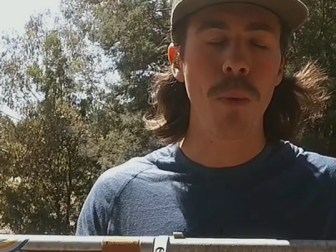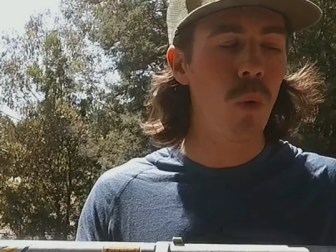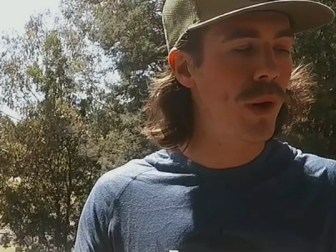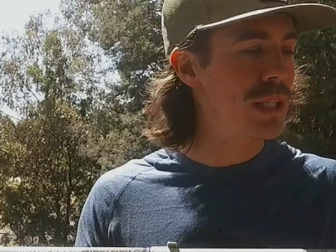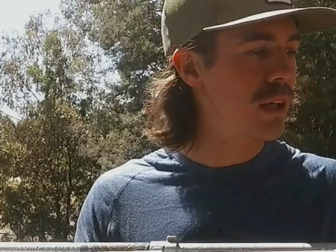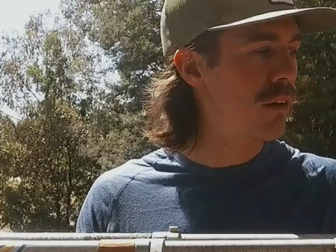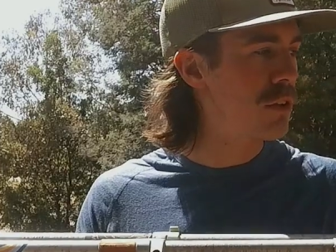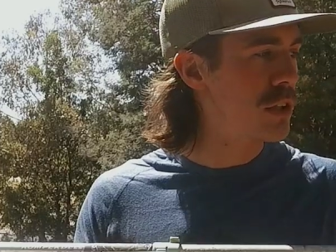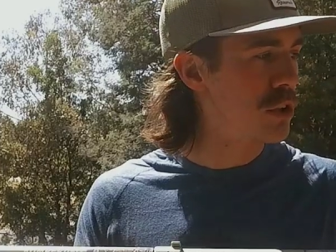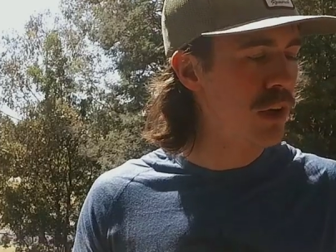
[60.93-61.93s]
point of
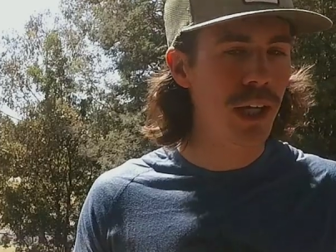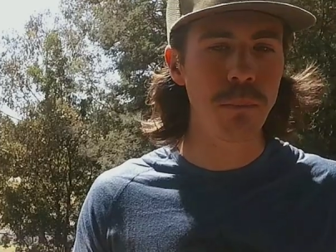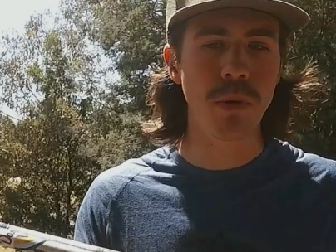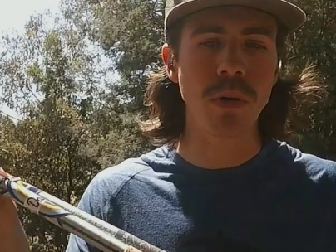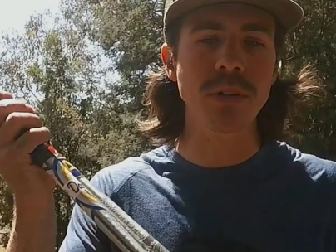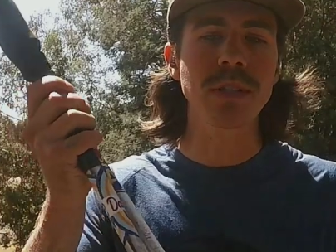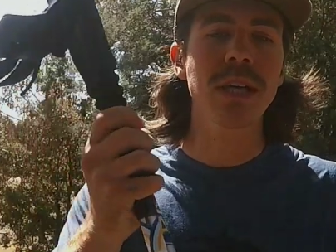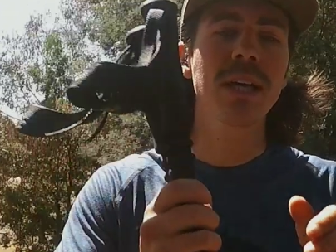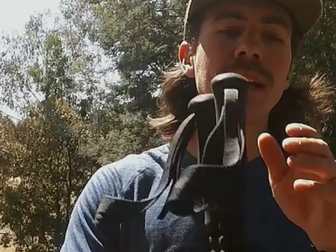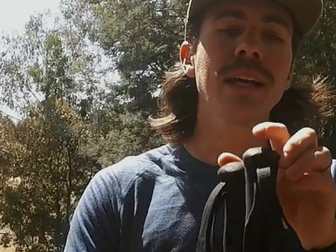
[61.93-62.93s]
using trekking poles
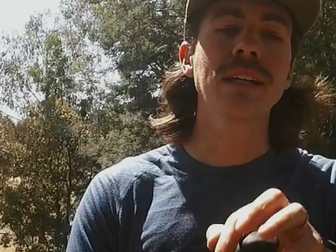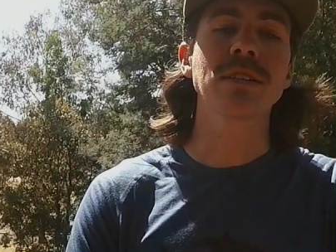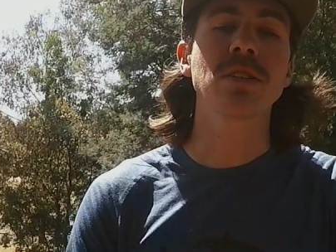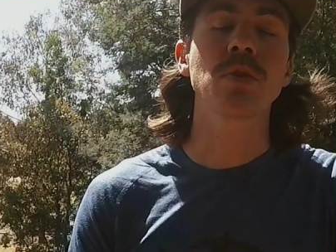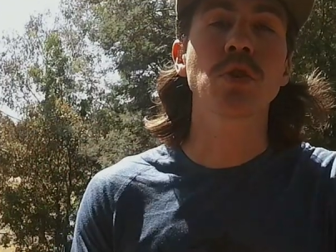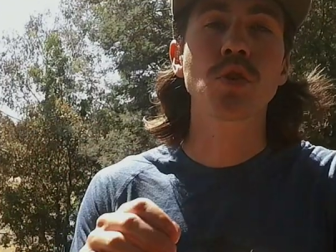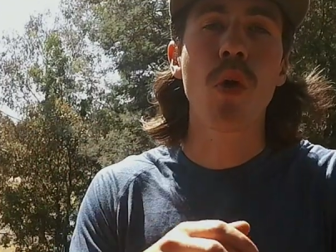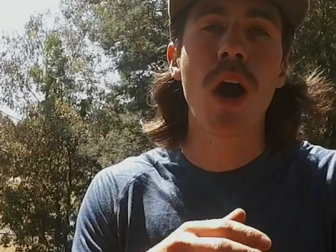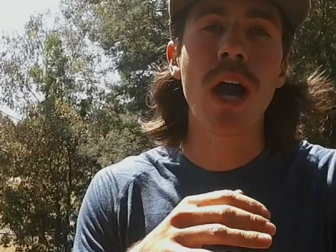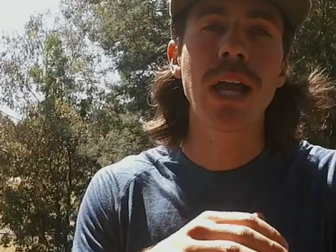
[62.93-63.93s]
is to
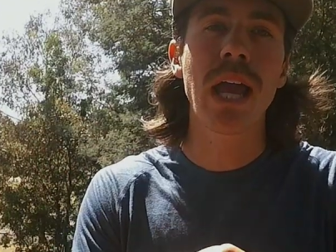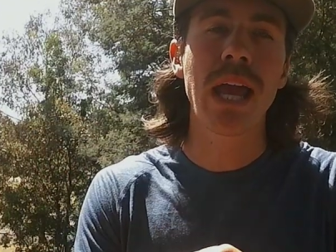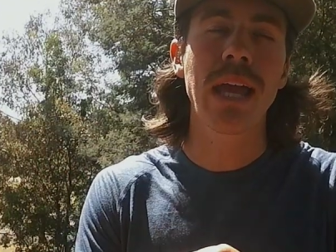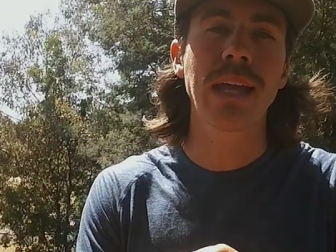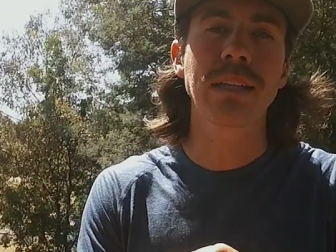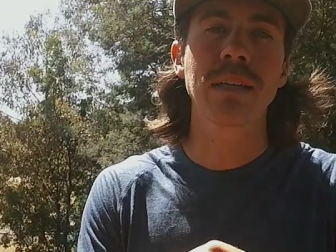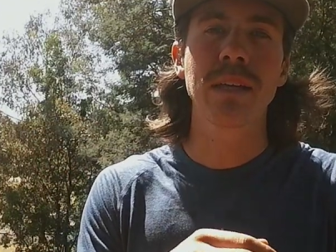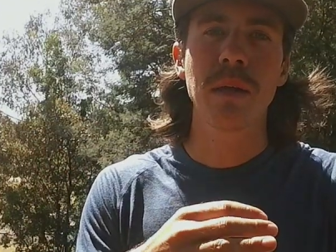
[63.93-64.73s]
try and